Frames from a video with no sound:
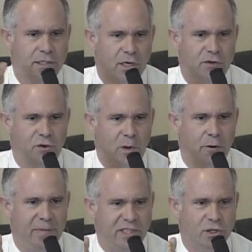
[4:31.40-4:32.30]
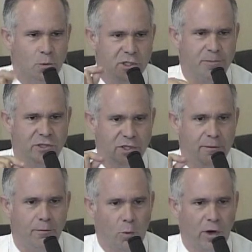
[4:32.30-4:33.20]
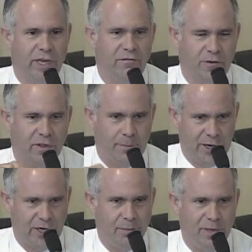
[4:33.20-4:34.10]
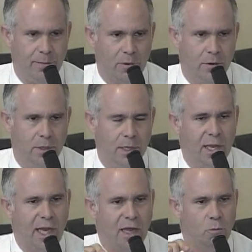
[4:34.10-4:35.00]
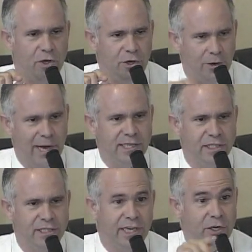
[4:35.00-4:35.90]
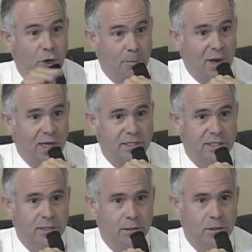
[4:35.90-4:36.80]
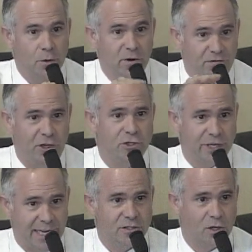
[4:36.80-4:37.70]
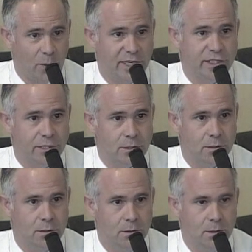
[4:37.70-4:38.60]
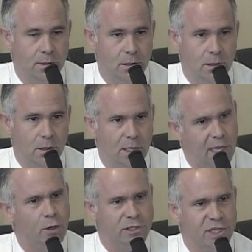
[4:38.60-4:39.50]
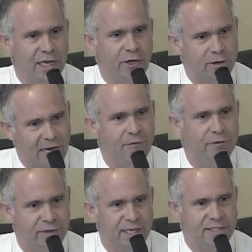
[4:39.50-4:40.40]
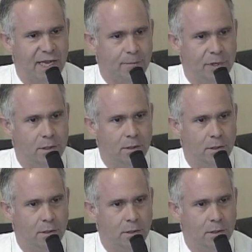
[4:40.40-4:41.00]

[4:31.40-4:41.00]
As Dr. Rowe mentioned, we're supposedly working for the American people, and when your agency, your bosses, refuse to answer questions, it looks like you're covering things up.